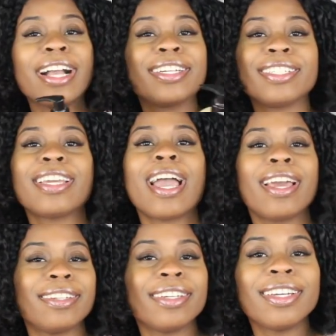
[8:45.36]
I could
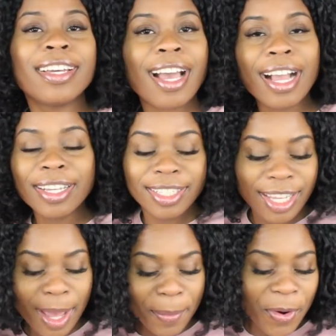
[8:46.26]
have
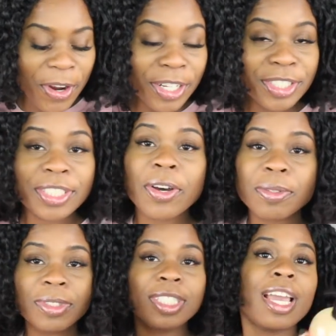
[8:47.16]
got more and sold
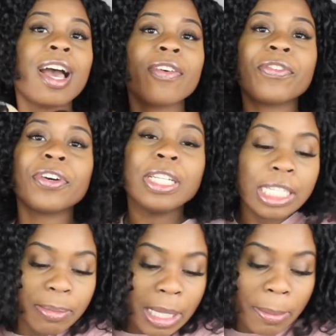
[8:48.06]
them to y'all for a
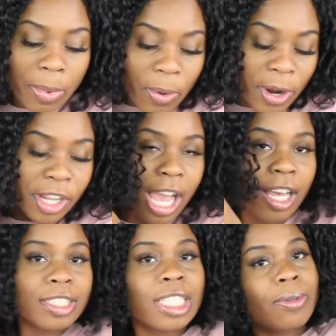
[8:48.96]
little bit more, and
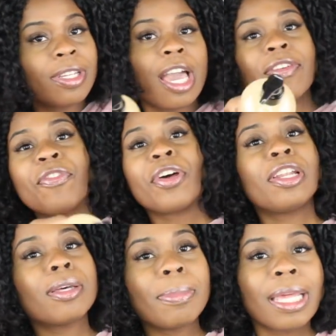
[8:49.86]
y'all still would have got it for a
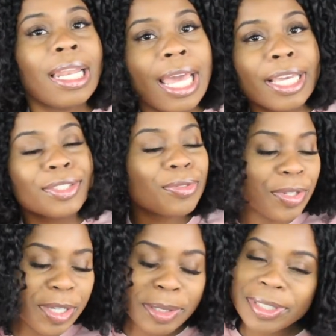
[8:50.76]
little bit less. You
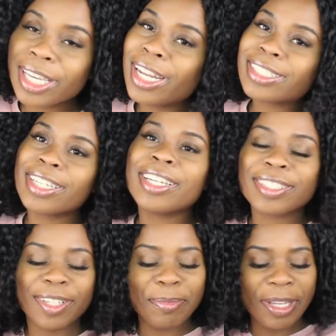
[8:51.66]
know what I'm saying? That's a
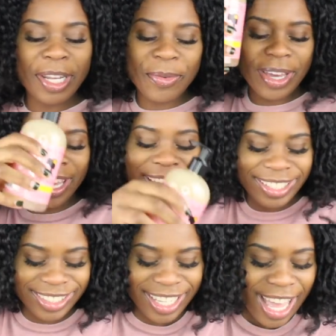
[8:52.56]
hustler. But
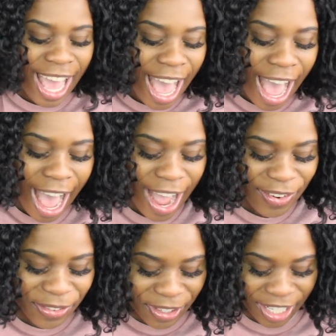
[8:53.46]
anyways,
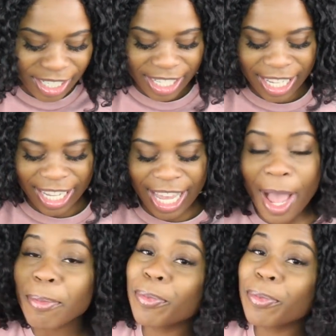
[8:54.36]
I'm really